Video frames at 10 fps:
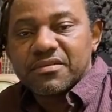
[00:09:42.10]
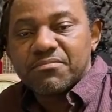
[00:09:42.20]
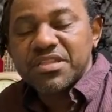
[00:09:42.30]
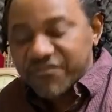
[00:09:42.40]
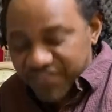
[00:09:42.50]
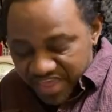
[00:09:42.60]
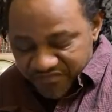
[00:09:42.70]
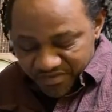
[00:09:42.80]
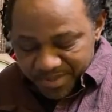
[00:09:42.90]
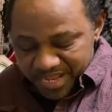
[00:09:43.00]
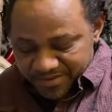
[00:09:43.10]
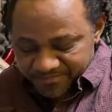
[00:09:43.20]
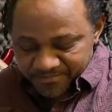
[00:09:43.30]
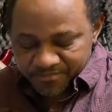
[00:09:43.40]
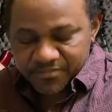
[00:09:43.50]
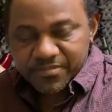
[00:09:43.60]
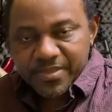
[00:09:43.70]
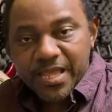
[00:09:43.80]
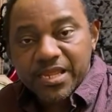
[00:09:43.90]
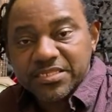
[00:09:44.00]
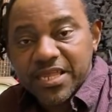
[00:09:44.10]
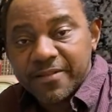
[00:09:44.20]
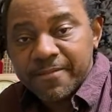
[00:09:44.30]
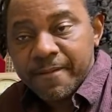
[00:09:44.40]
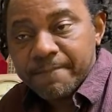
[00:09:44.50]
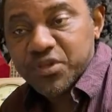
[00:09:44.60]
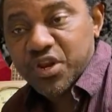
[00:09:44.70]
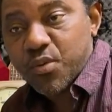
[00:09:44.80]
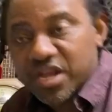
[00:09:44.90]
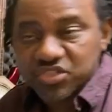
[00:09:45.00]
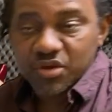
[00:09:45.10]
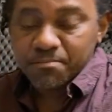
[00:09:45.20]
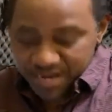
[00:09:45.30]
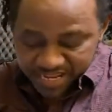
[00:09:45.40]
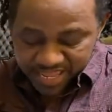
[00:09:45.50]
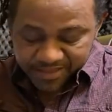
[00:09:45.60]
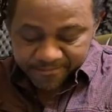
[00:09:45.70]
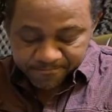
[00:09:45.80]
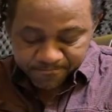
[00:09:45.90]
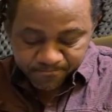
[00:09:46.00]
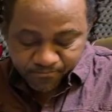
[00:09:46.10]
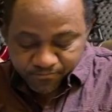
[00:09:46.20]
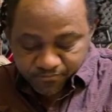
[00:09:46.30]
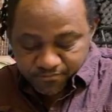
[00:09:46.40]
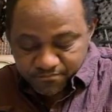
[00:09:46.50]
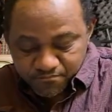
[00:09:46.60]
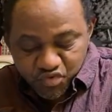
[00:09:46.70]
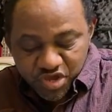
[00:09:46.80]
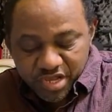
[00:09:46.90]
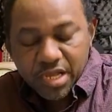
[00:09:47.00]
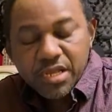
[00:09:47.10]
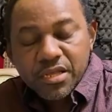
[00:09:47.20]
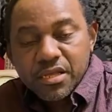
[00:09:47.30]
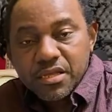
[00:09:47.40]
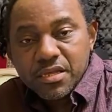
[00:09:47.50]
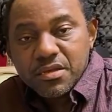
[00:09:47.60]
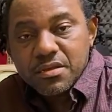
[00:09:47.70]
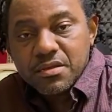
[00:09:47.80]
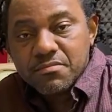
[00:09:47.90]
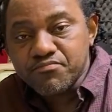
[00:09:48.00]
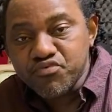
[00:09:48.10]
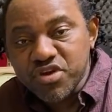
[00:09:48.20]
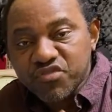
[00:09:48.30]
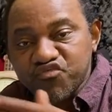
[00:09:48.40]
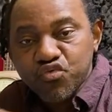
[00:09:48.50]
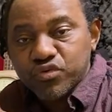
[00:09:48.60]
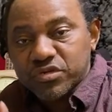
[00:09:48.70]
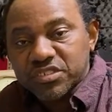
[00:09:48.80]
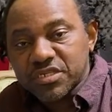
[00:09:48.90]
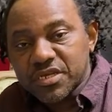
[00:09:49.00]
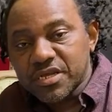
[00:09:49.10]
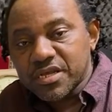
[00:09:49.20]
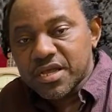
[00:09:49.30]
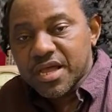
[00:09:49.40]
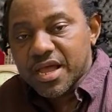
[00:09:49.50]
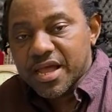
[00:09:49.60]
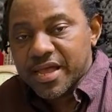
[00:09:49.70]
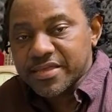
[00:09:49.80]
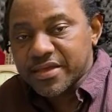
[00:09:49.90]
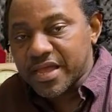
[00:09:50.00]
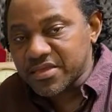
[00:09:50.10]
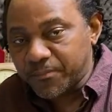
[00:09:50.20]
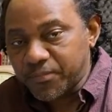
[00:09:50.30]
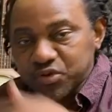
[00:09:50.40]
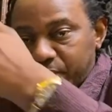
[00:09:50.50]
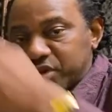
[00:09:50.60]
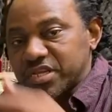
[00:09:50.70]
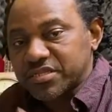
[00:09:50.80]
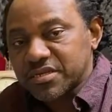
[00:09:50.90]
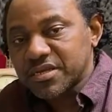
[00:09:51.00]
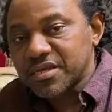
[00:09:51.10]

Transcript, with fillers: Better for every man. You understand? You know want some bad egg. Break break rules and you and you put up with it.